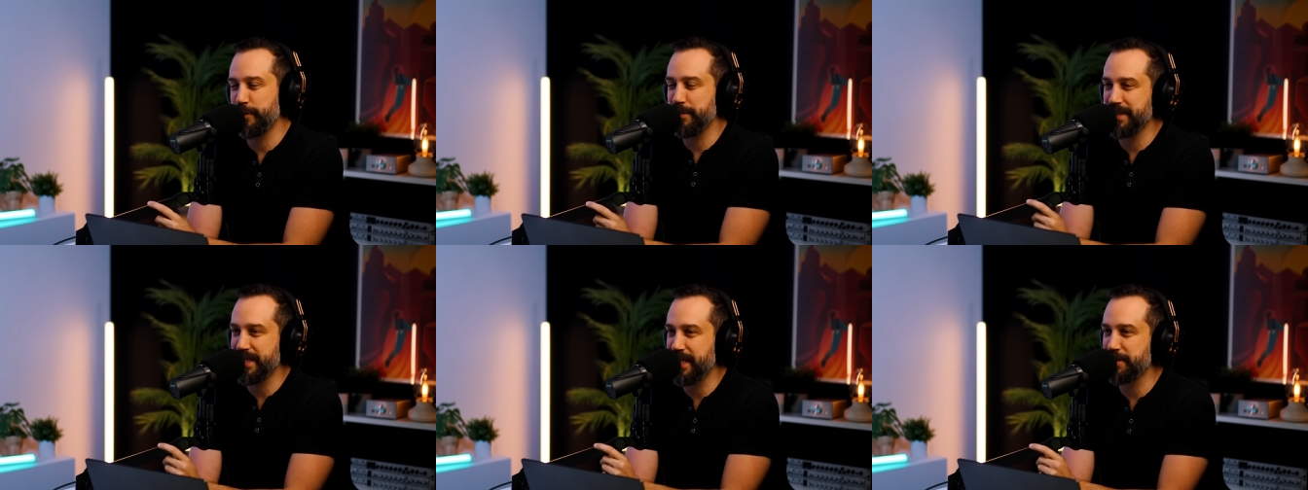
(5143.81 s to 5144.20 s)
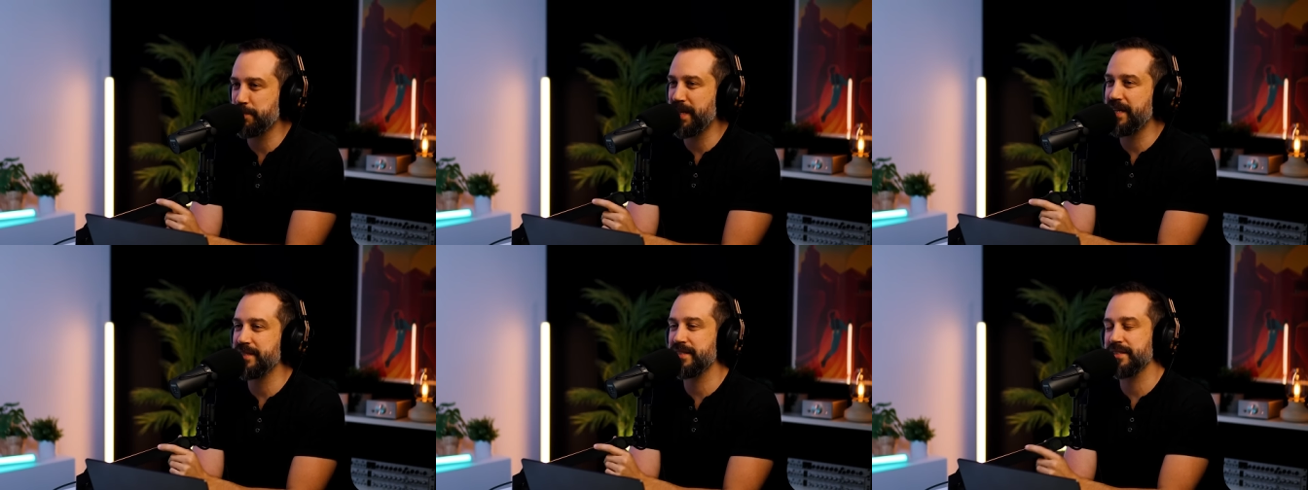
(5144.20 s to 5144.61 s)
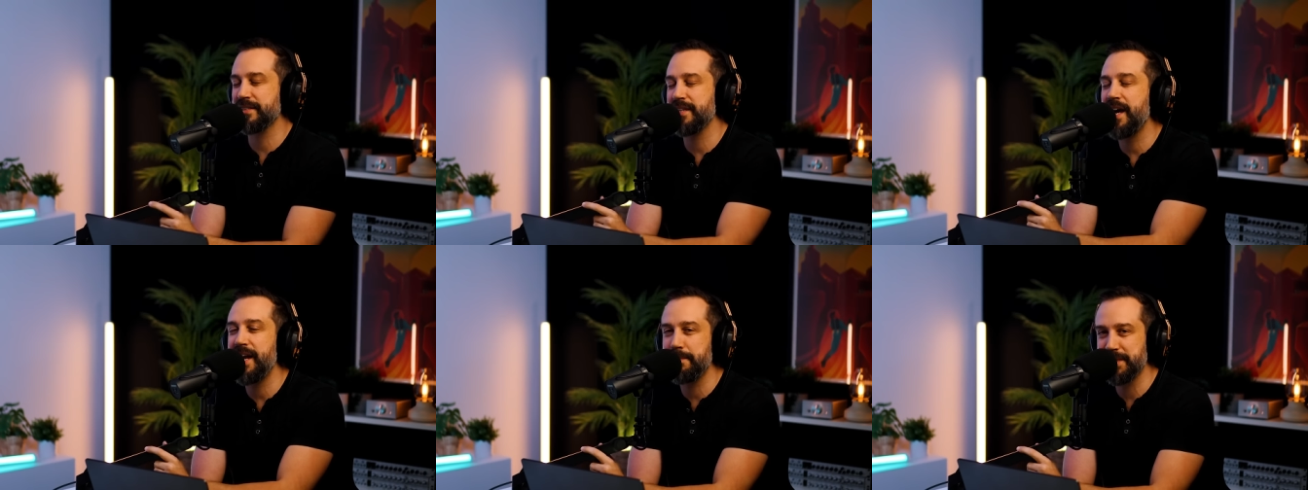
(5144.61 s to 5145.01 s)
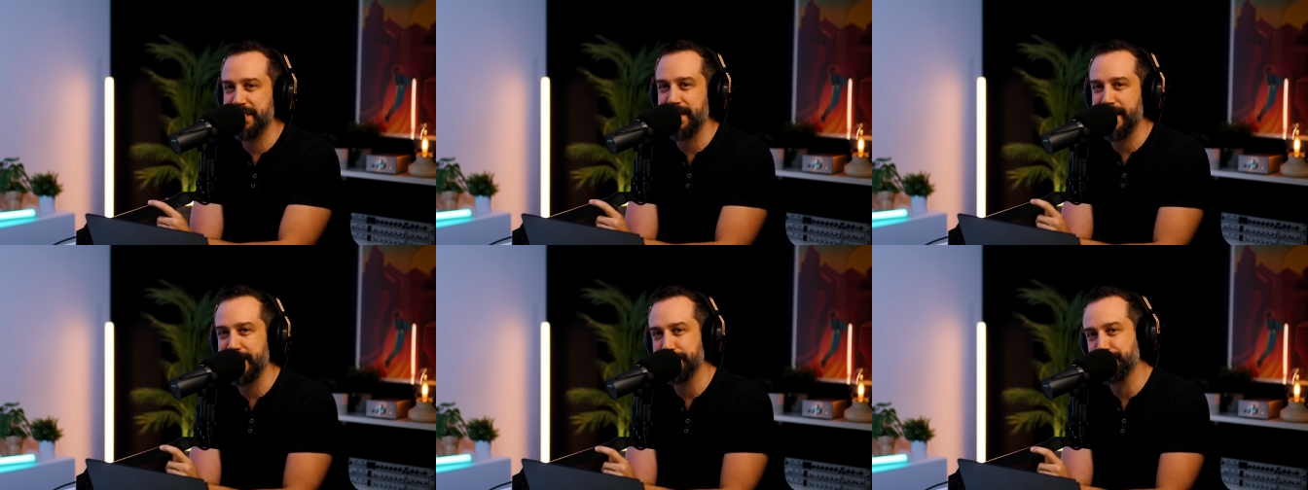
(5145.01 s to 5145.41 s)
forward slash plus. Sign up
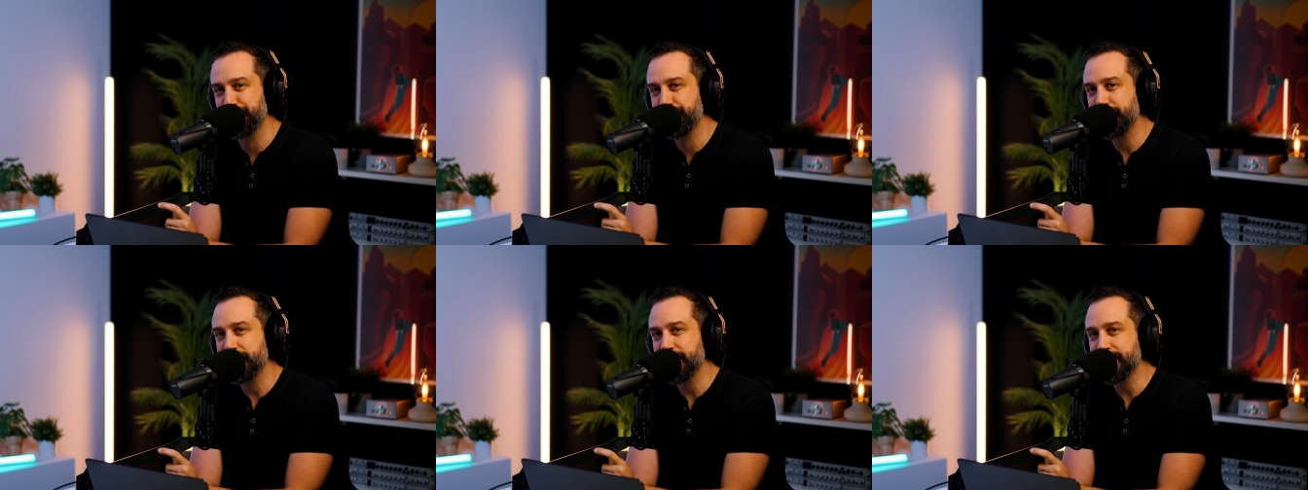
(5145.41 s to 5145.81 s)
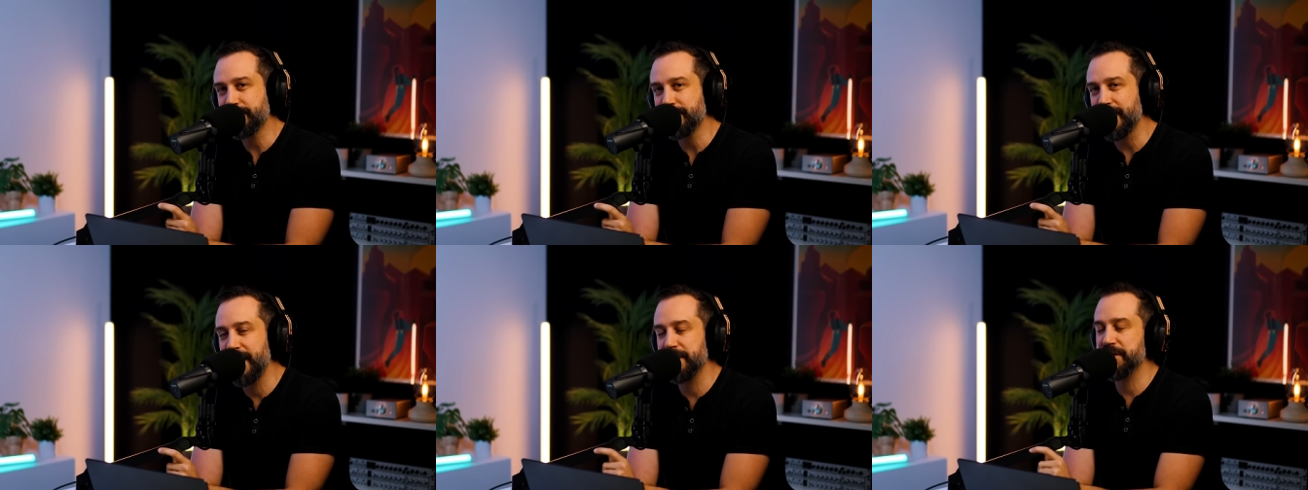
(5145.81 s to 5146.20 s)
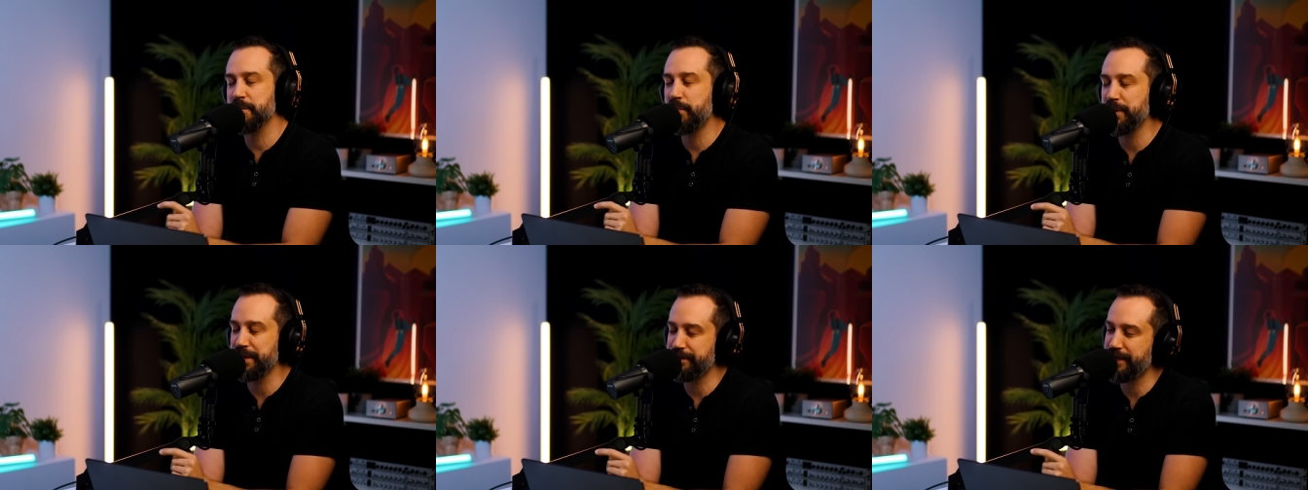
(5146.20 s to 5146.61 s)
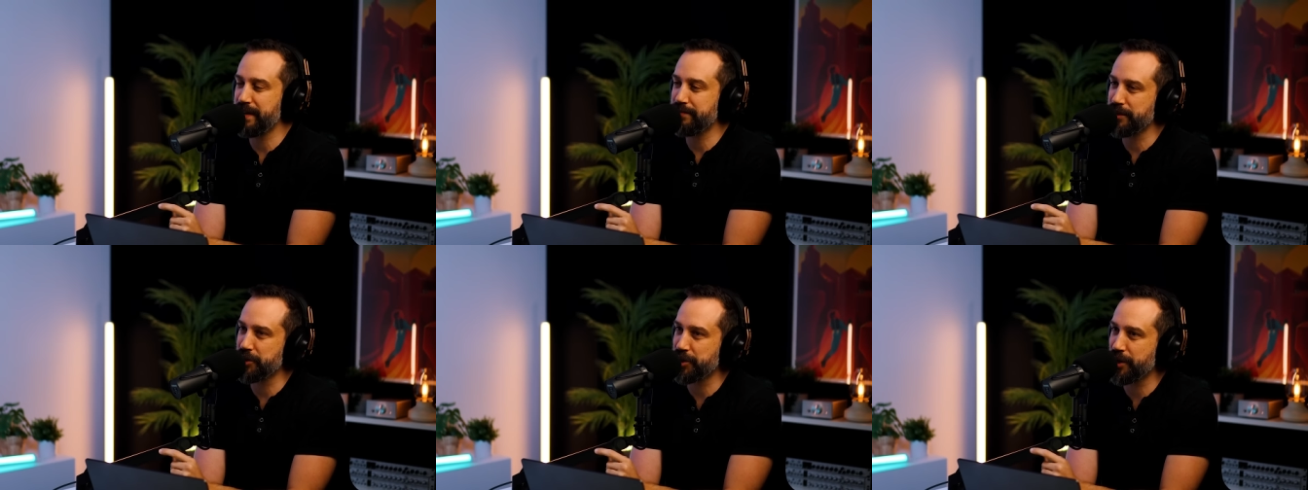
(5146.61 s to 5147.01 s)
today. Help support your
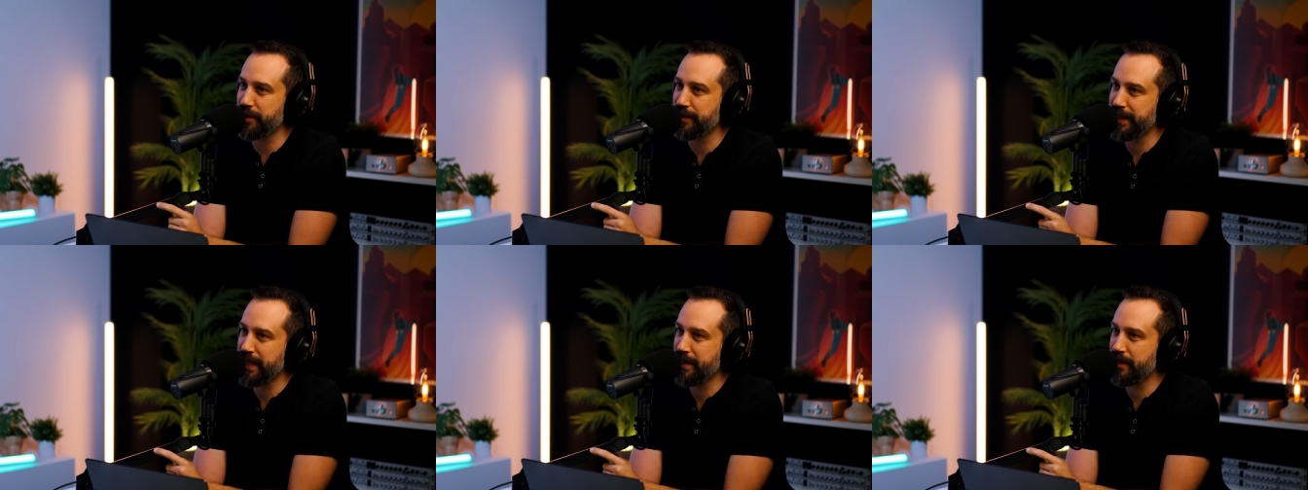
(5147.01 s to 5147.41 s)
favorite show.